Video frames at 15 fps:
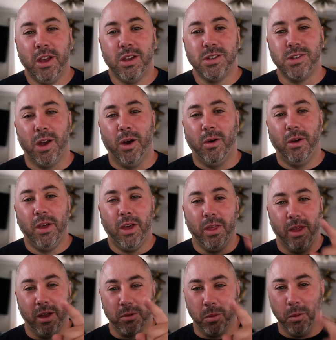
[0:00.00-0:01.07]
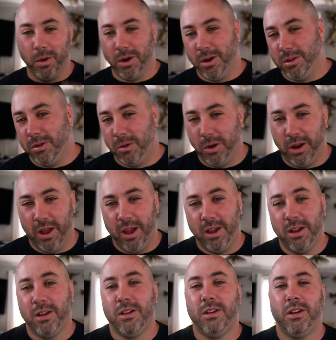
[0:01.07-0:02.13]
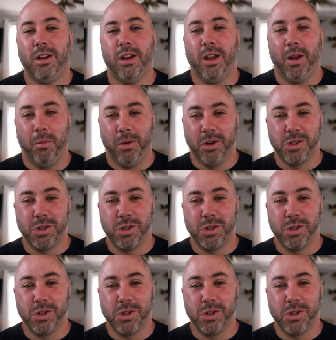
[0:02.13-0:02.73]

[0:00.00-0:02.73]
So that's what we're going to do today, and I'm going to